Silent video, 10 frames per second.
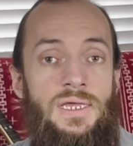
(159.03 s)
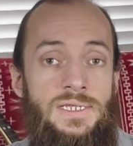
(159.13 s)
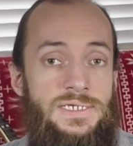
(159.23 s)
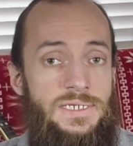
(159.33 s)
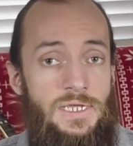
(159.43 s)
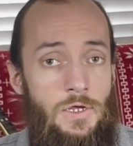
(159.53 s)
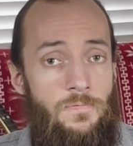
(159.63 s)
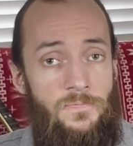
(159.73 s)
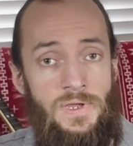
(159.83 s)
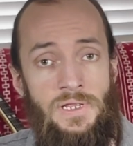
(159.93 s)
can still
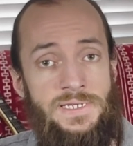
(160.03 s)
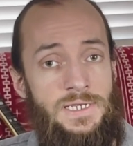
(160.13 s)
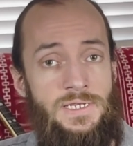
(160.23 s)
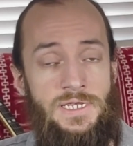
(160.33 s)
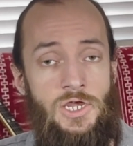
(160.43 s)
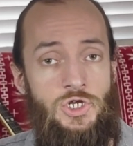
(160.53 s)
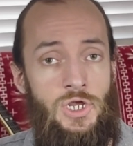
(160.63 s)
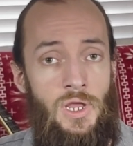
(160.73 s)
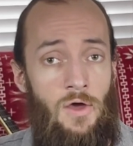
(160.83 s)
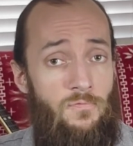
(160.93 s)
feel a
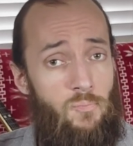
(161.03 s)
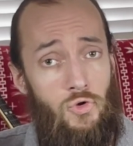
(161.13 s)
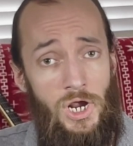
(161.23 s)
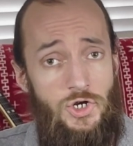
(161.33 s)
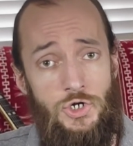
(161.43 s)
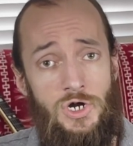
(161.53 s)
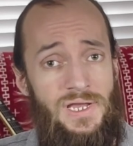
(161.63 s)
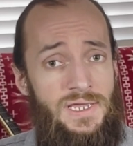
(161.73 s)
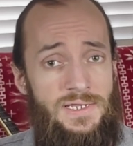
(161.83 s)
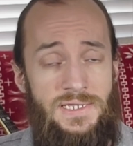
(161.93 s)
sensation of pressure
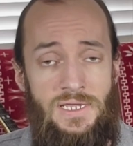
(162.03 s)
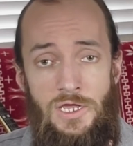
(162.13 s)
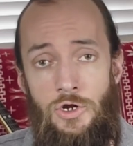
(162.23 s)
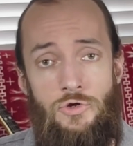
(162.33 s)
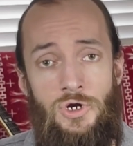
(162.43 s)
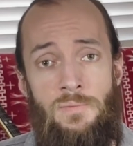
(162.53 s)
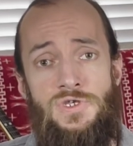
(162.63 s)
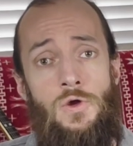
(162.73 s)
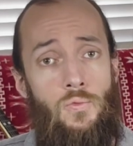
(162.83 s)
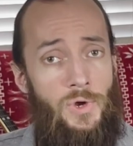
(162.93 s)
against the
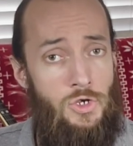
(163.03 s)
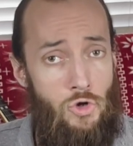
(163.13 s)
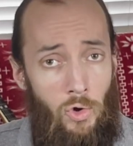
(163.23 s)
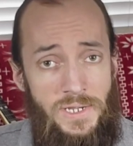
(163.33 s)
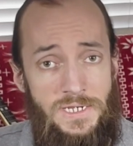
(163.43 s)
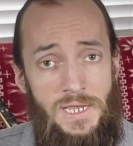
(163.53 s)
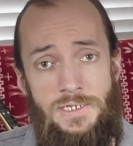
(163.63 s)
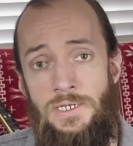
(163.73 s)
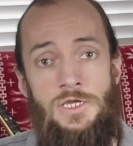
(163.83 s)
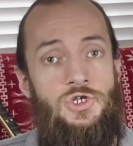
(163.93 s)
eardrums when noise
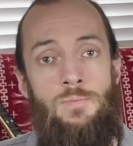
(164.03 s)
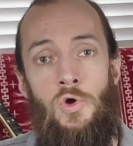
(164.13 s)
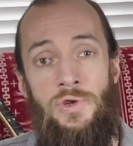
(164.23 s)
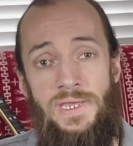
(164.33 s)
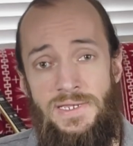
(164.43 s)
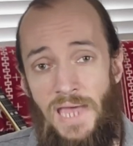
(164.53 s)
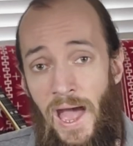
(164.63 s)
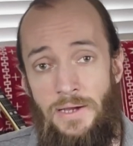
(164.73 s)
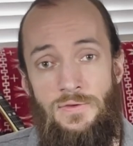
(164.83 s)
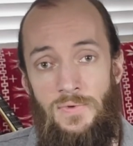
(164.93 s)
cancellation mode is
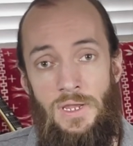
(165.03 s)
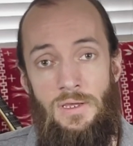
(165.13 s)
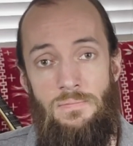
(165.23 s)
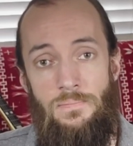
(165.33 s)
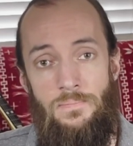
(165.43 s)
activated.